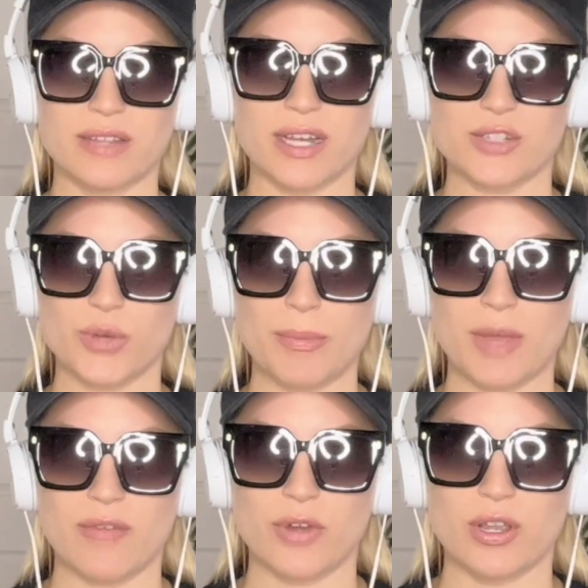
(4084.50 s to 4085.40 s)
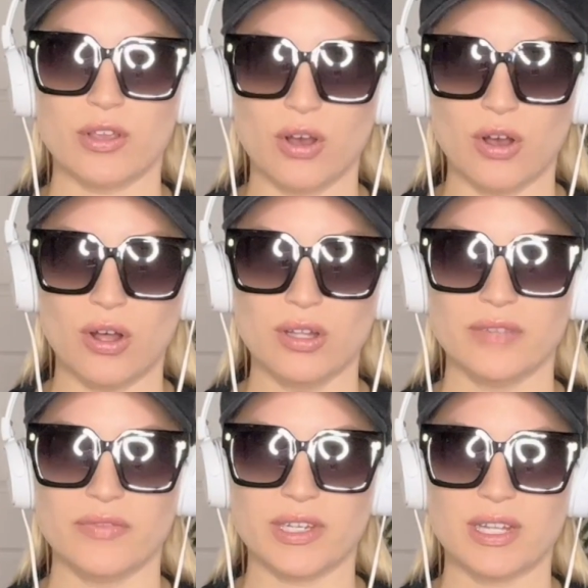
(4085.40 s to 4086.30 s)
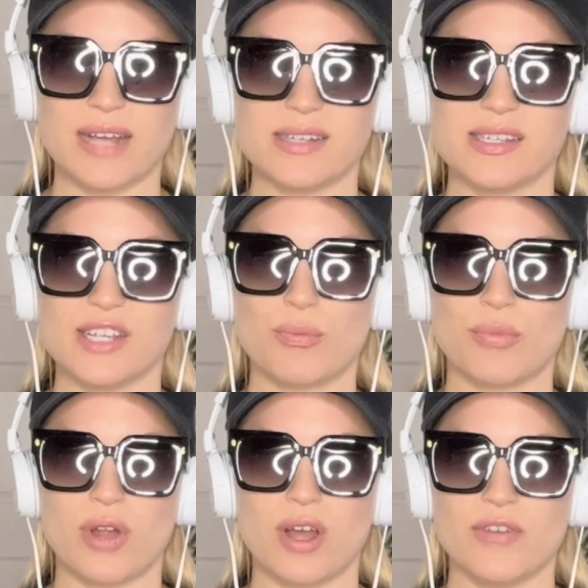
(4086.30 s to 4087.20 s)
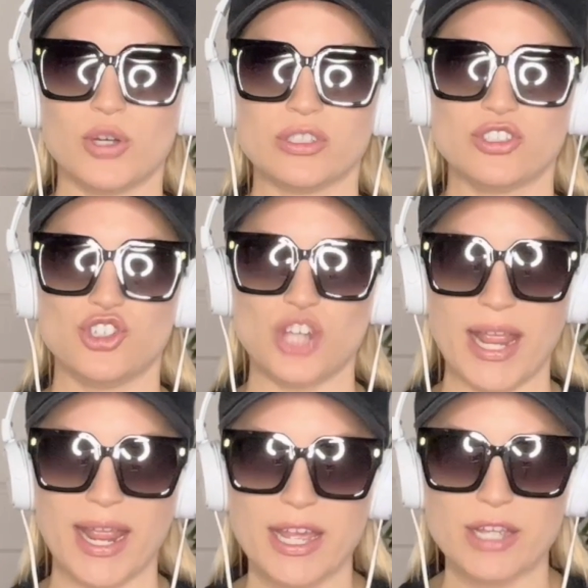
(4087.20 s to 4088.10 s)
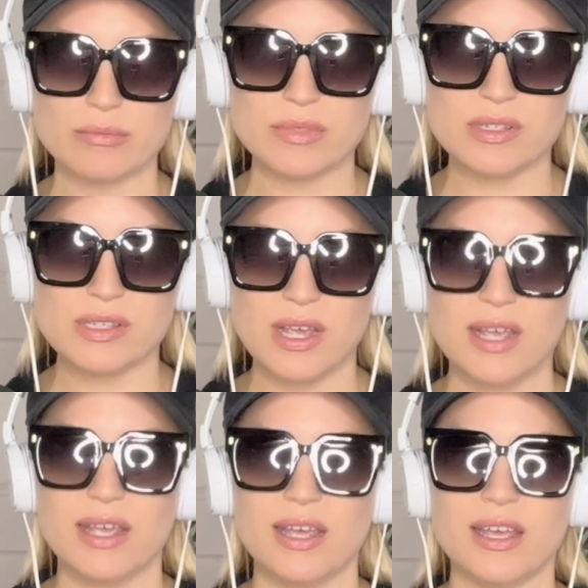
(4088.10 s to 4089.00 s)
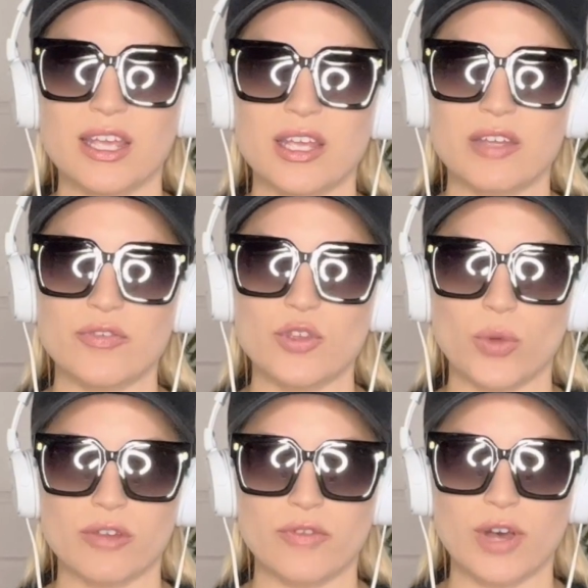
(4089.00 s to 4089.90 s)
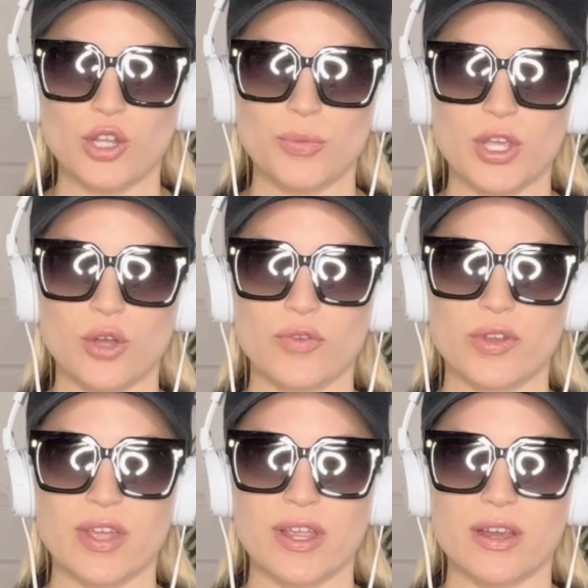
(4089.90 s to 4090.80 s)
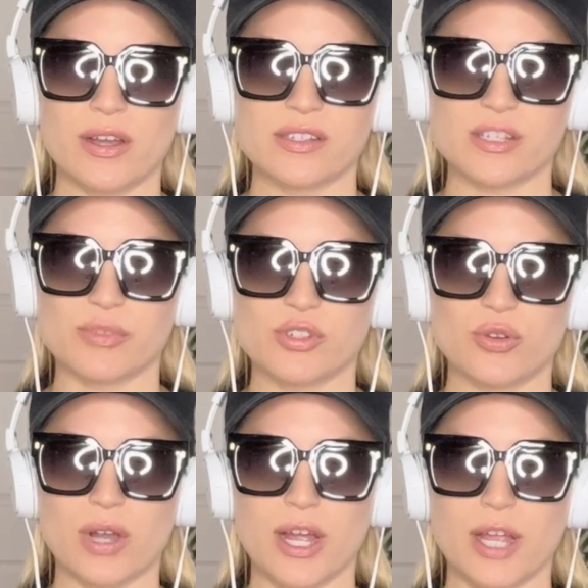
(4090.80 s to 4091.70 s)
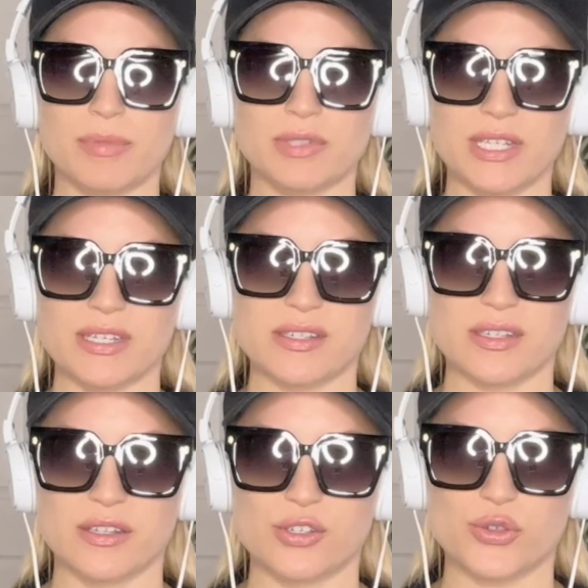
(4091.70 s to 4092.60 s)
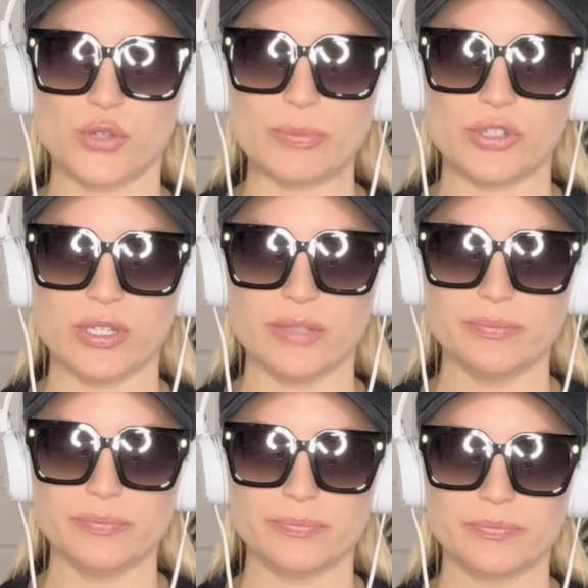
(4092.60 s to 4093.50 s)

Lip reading: that is where I'm covering all of the classic Bravo jams. If you want to follow me over there and subscribe, link is in the description.